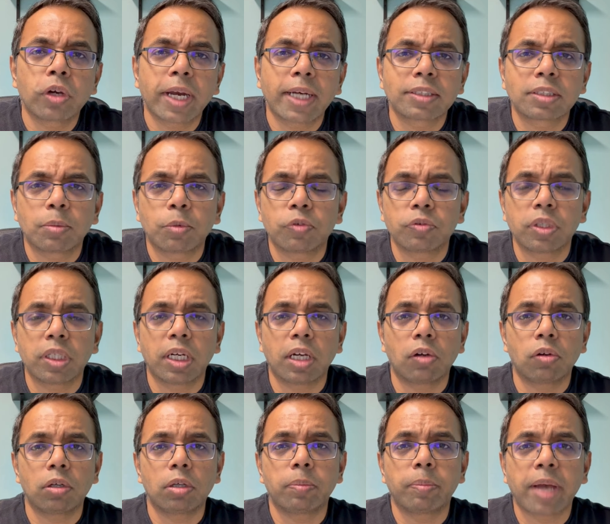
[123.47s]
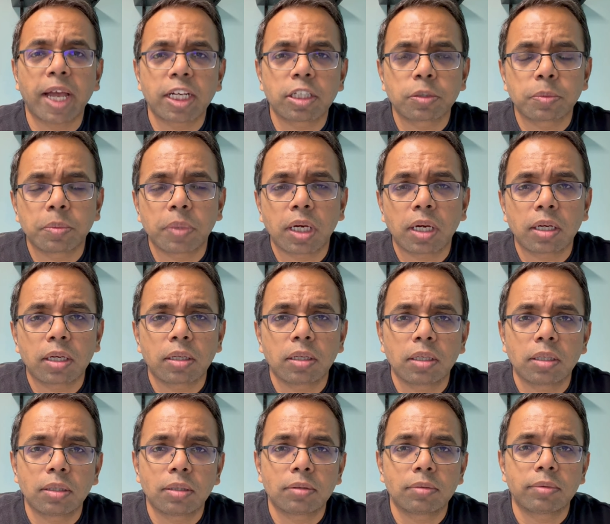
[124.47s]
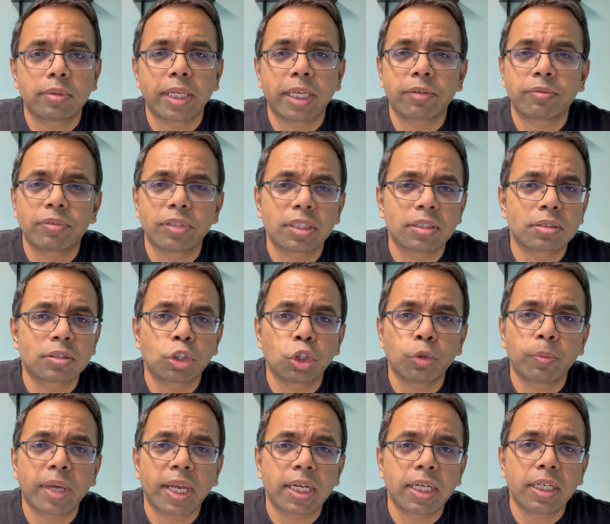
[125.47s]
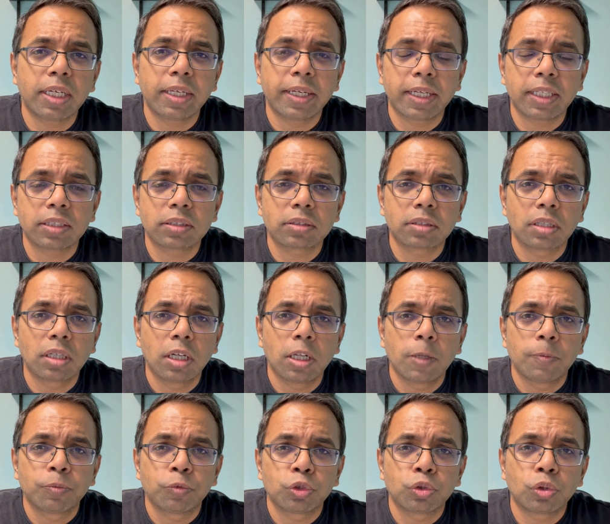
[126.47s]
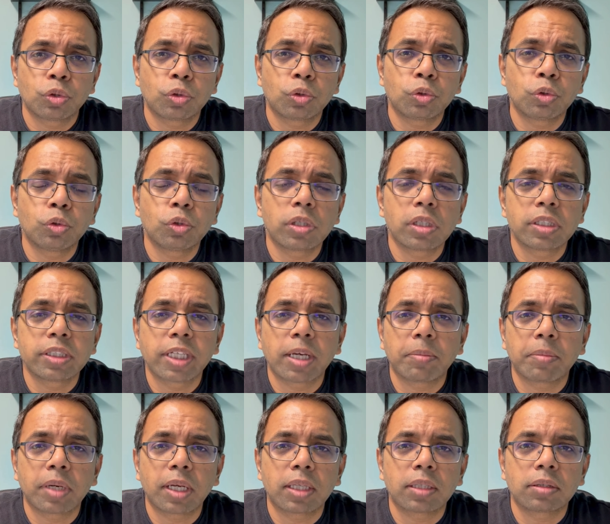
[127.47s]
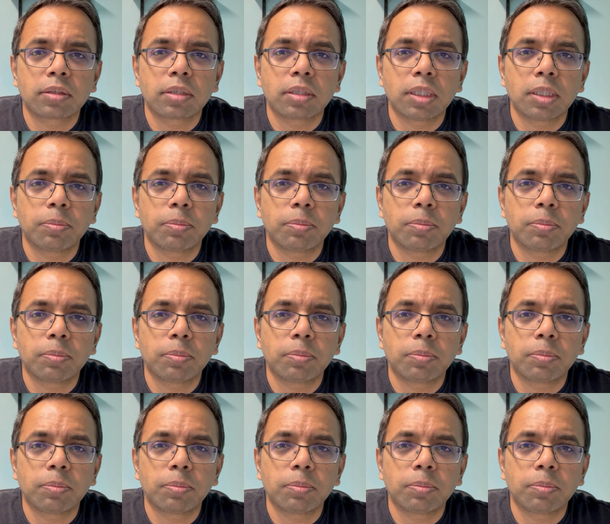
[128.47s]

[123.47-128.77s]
at some of the regular benchmark, like first humanity test, so Google Gemini 3